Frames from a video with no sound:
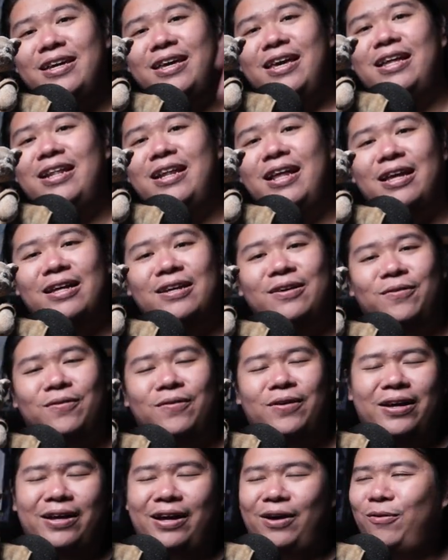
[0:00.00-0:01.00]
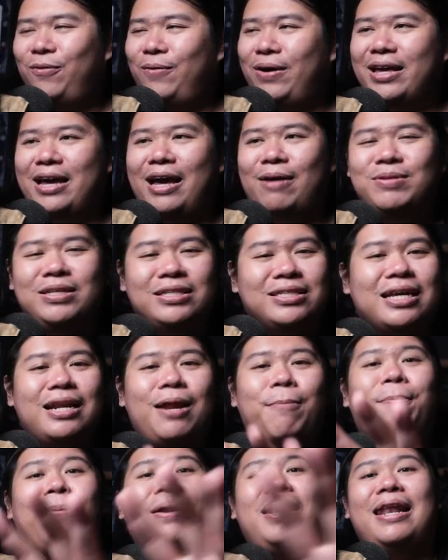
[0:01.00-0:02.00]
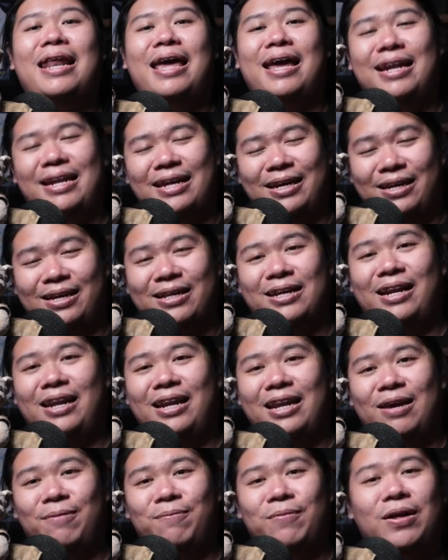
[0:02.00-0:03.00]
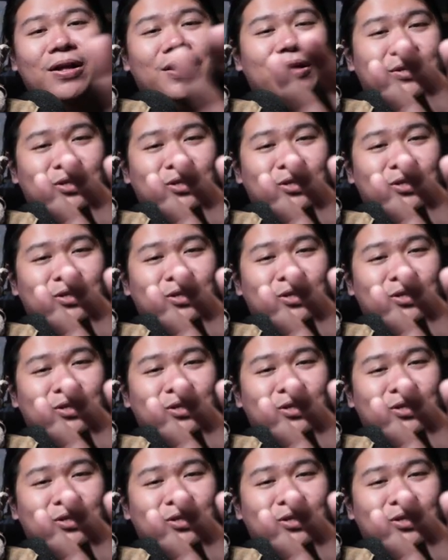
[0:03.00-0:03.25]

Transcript: in a, oh my god, I'm just gonna play the clip